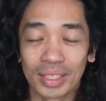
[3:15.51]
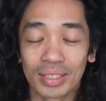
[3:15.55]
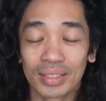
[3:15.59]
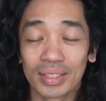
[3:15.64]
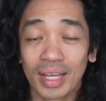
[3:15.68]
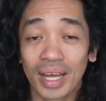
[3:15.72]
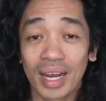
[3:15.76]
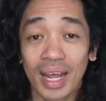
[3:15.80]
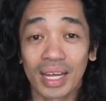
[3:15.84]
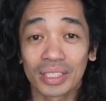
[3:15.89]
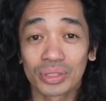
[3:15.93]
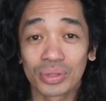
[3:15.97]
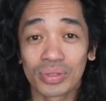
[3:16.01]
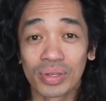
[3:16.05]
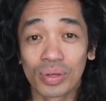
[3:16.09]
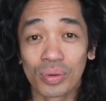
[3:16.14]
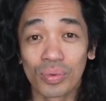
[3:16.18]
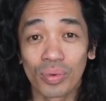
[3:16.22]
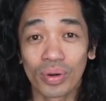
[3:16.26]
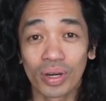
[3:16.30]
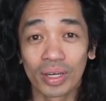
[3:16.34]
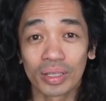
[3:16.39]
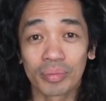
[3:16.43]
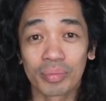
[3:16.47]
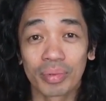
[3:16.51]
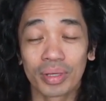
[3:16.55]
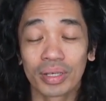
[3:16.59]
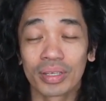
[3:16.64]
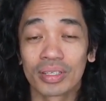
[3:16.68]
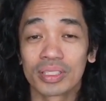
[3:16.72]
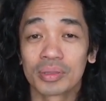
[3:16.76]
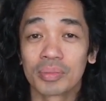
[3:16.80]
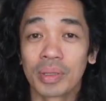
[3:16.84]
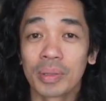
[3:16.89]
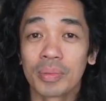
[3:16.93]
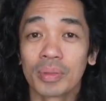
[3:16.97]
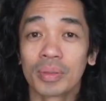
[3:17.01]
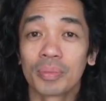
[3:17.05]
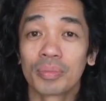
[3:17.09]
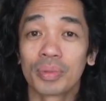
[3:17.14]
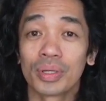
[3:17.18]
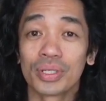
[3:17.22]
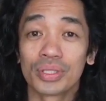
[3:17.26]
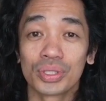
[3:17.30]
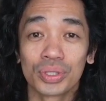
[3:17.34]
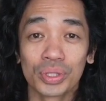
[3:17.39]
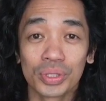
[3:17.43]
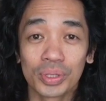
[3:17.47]
and that actually worked because people
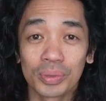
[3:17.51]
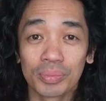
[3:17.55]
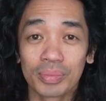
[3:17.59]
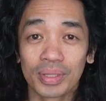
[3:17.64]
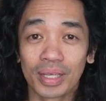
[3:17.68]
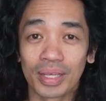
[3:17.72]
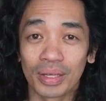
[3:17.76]
presumed